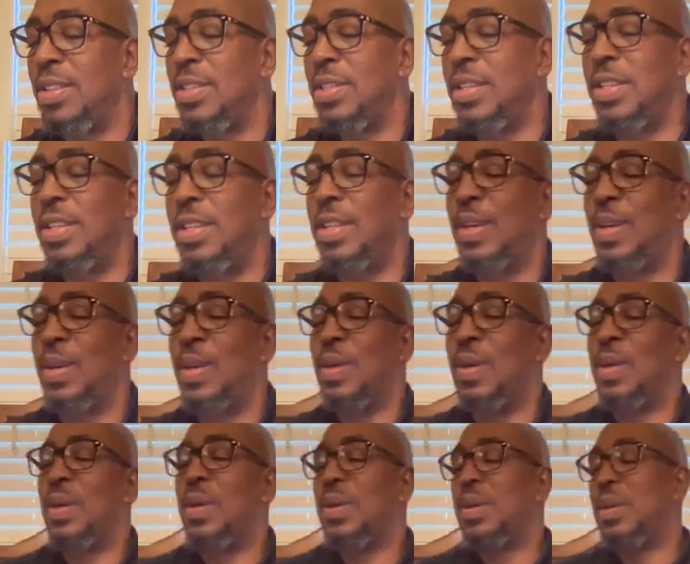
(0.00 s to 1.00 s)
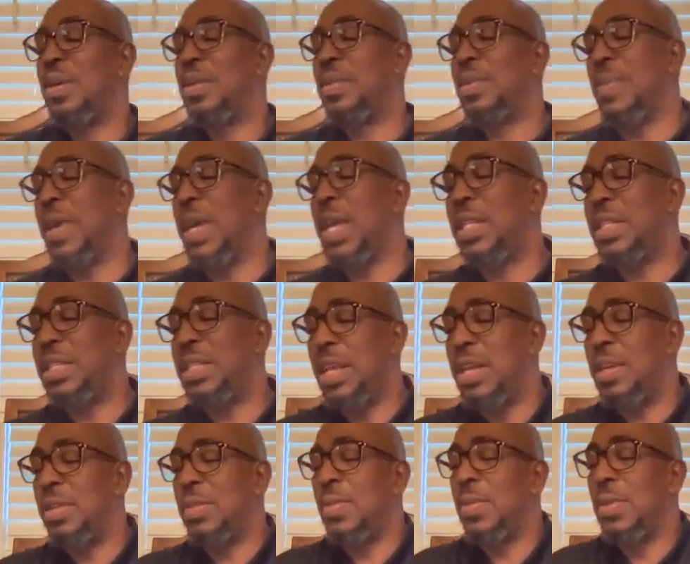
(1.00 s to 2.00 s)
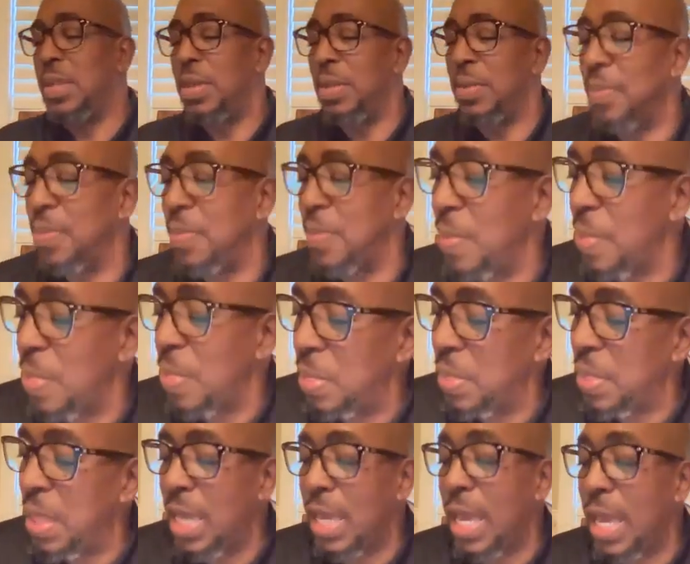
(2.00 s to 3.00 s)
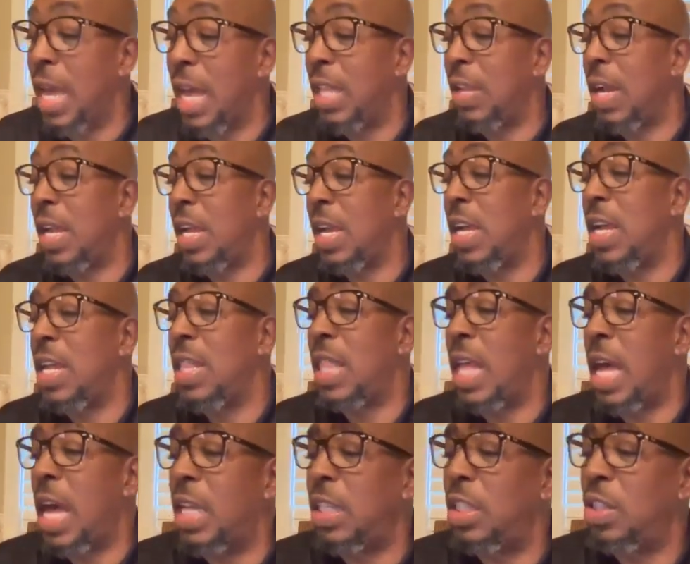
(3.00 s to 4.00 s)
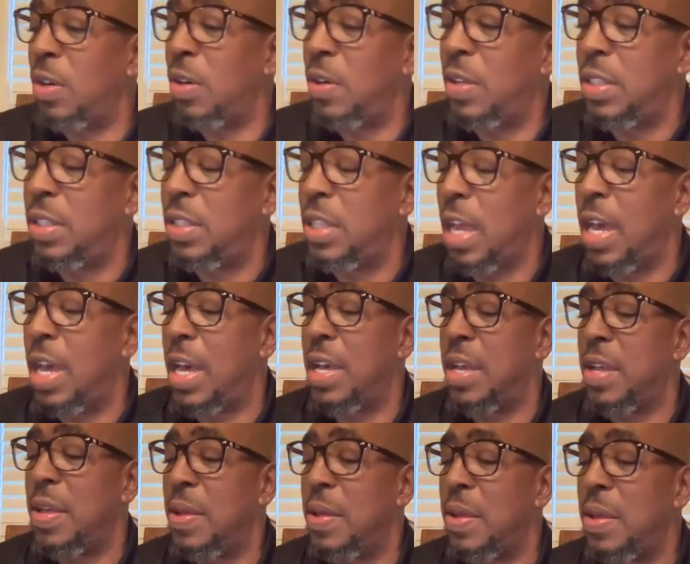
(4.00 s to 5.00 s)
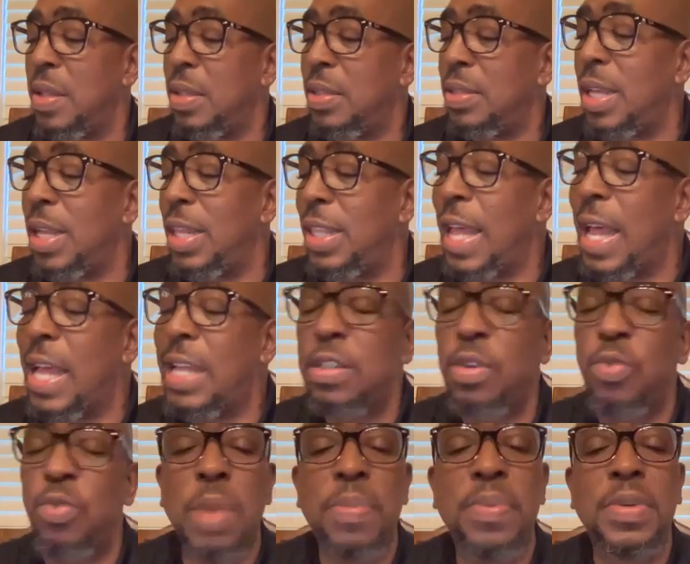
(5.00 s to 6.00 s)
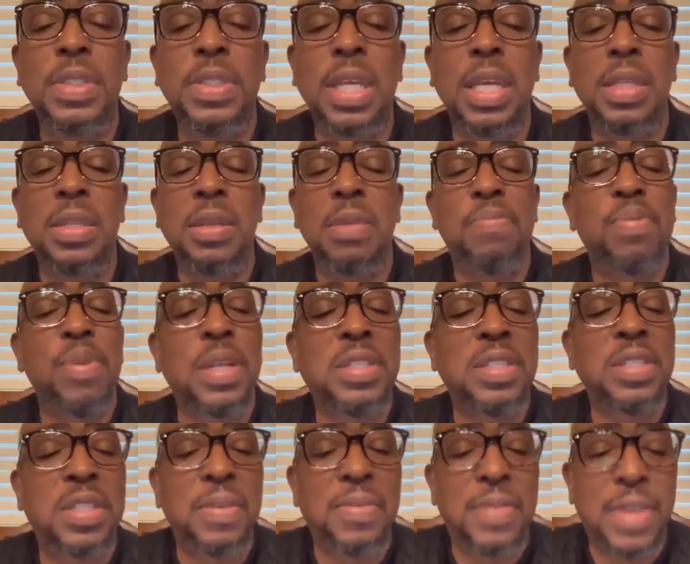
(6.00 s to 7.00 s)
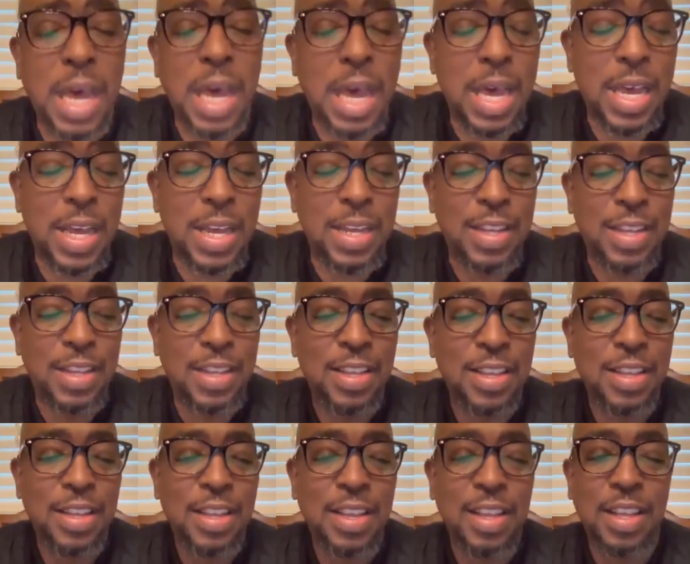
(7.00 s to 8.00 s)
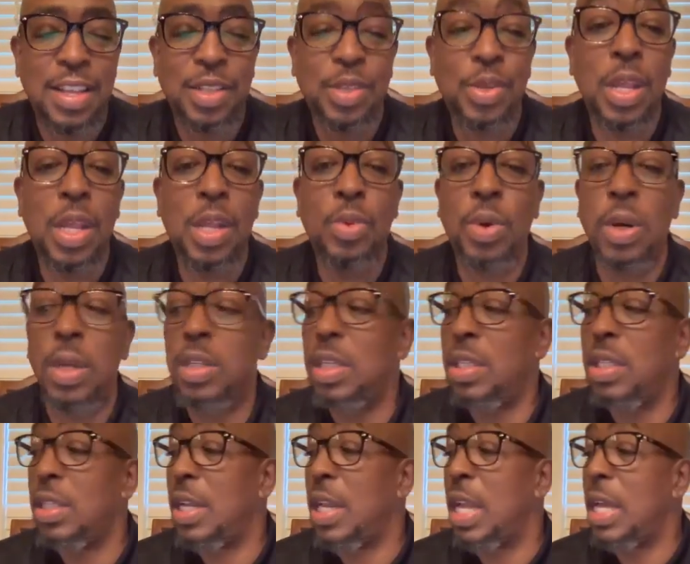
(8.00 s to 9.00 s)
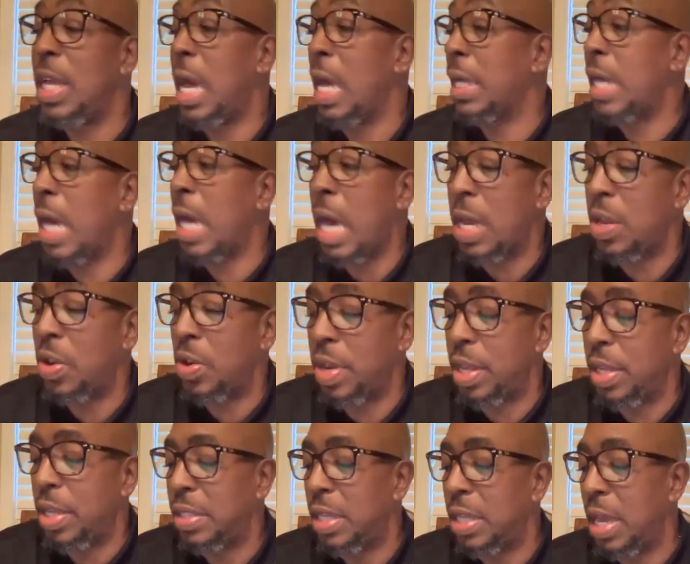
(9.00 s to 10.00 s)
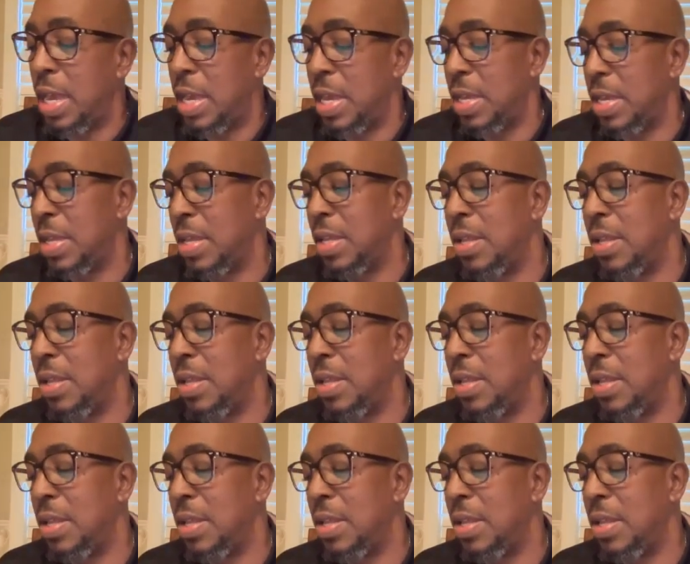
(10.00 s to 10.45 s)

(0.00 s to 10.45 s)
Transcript: See, the man tells him, look, they got Elijah on his side. See, Elijah represent the presence of God. So in other words, he's saying they got God on their side.